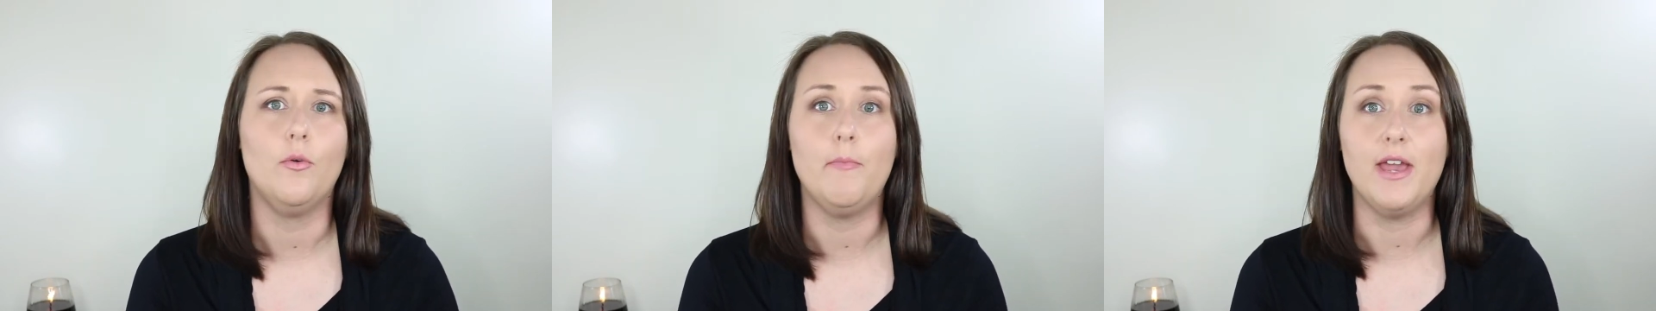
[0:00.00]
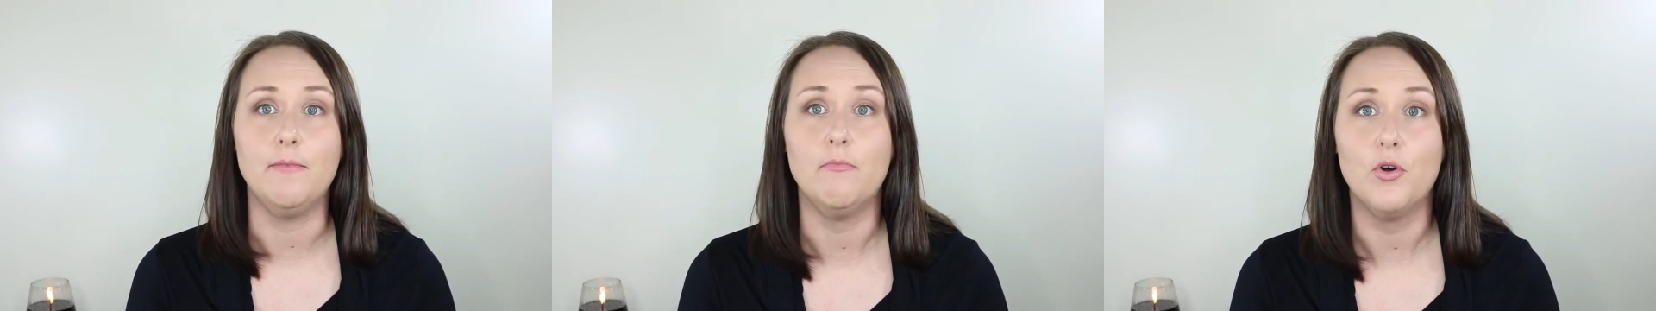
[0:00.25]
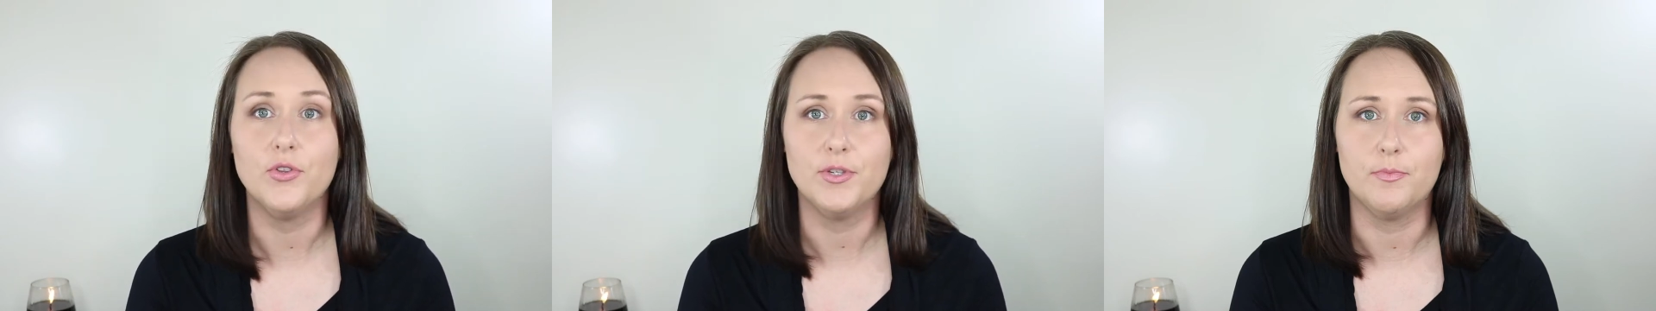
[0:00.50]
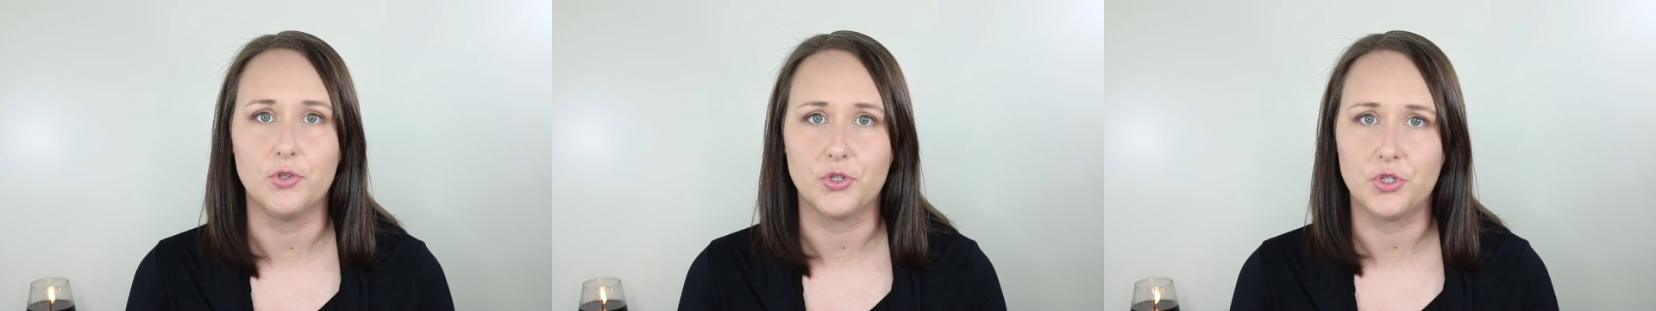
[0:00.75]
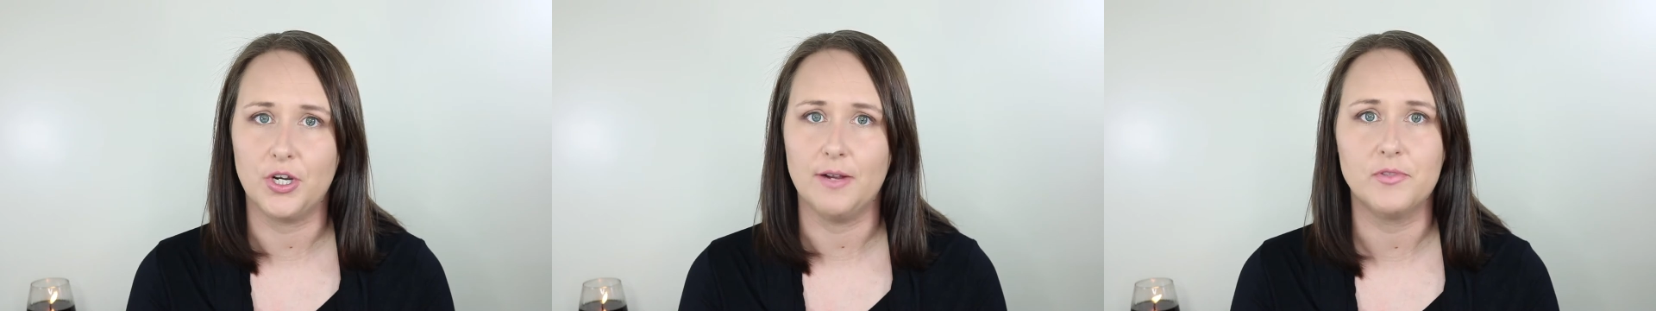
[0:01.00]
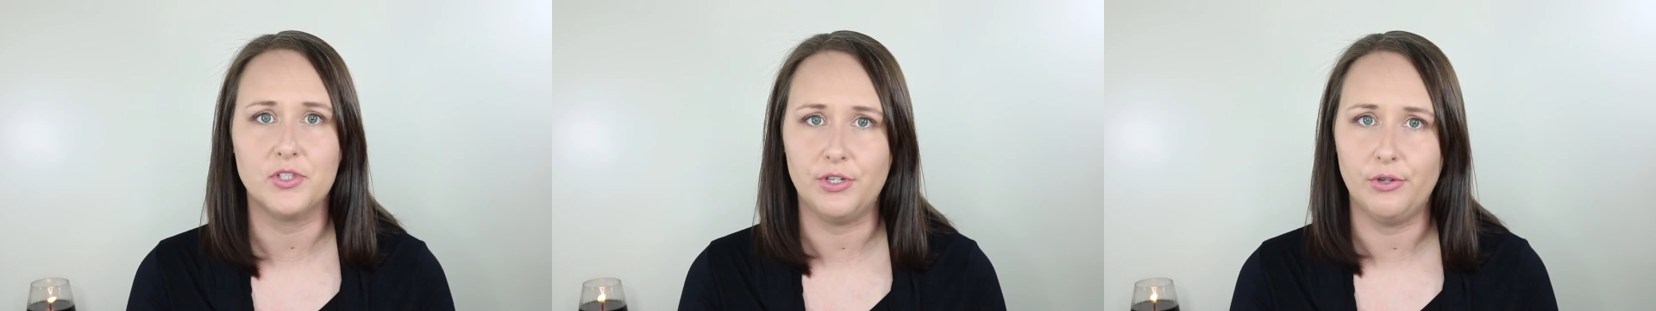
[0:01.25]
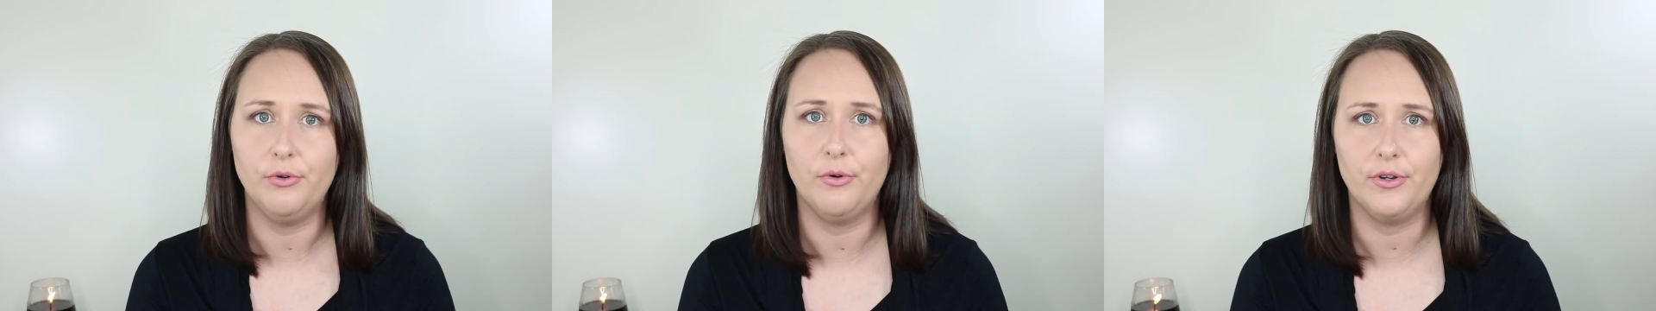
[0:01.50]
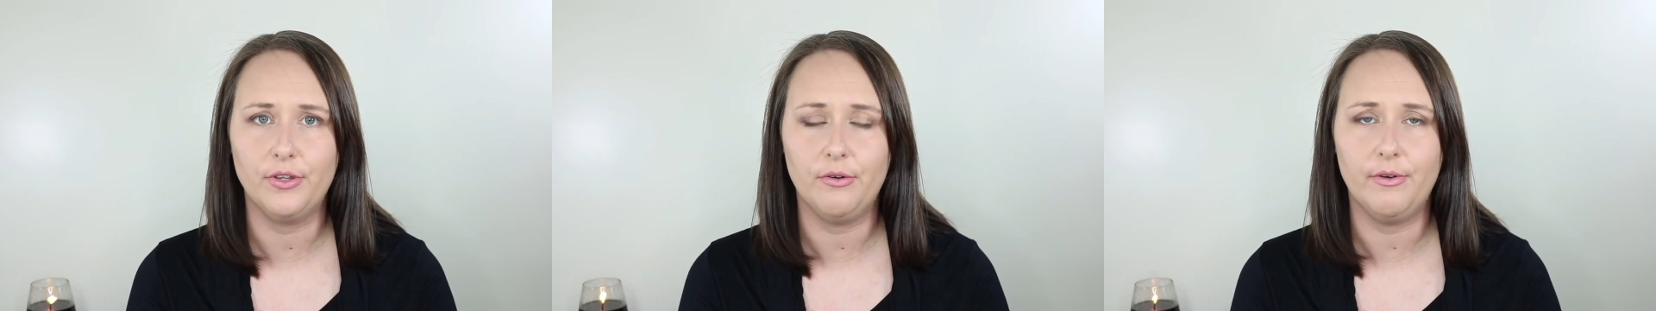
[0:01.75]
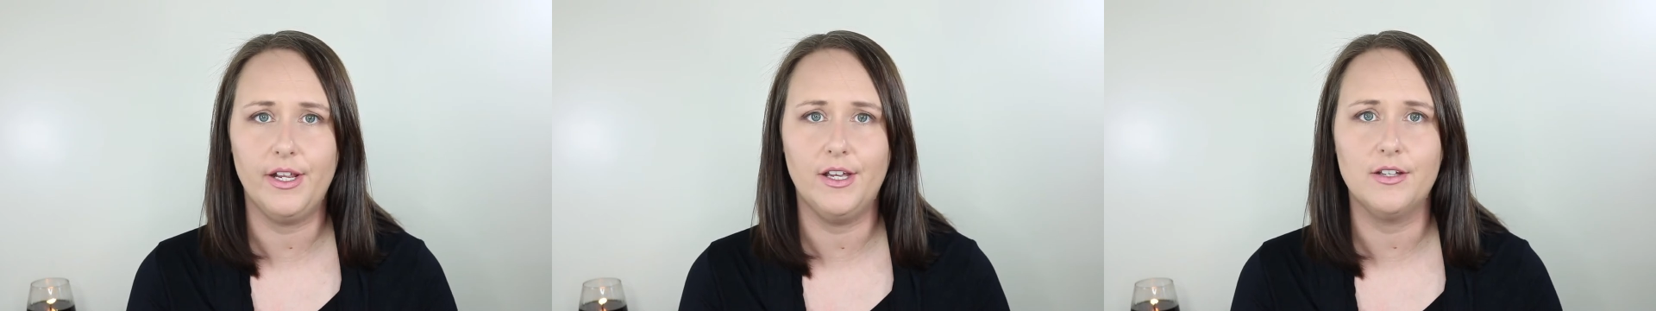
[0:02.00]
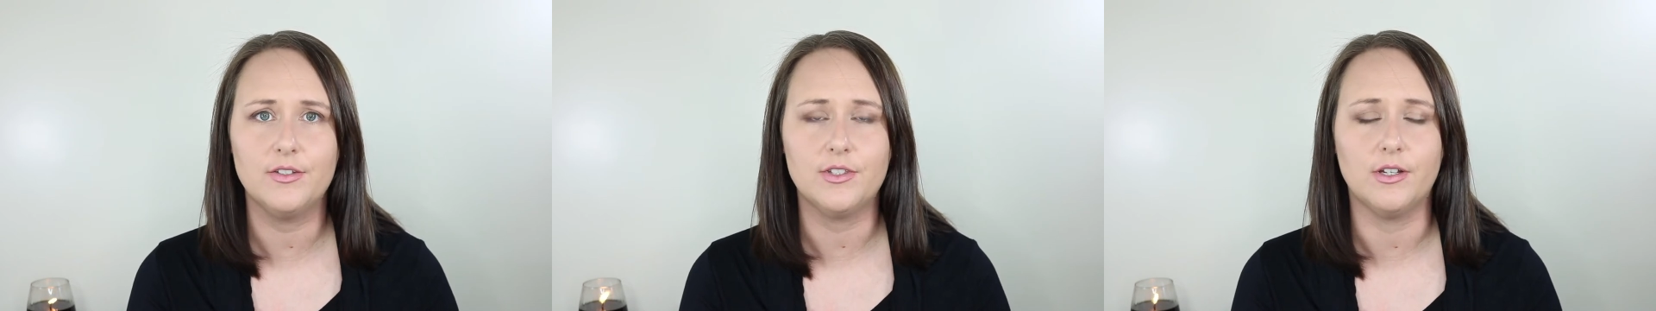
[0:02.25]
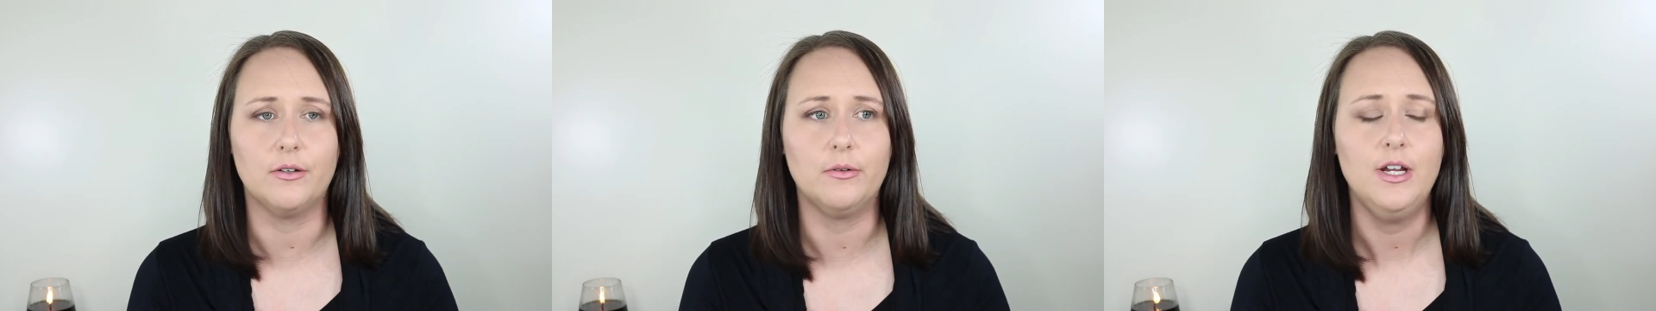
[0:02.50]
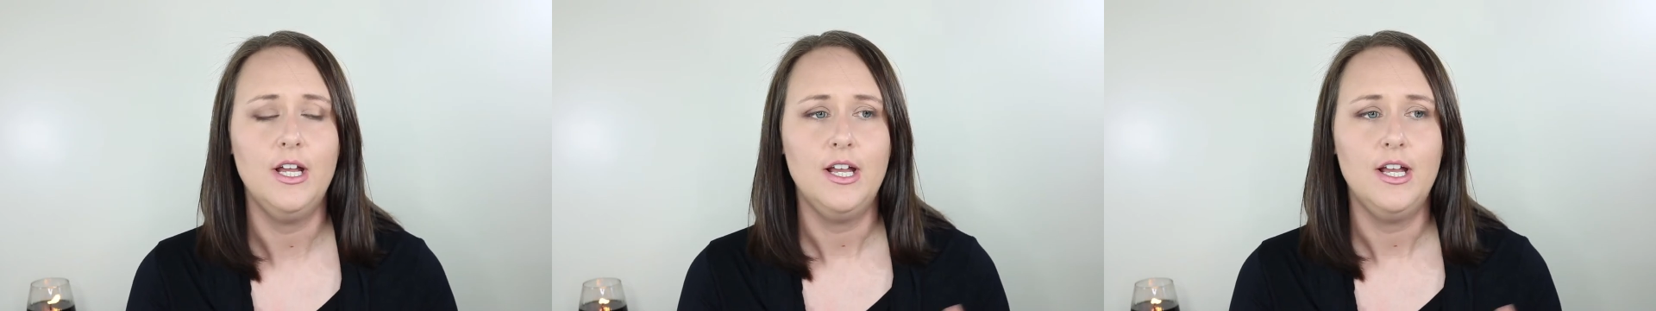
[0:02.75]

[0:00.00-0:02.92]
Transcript: made multiple trips to North Korea, so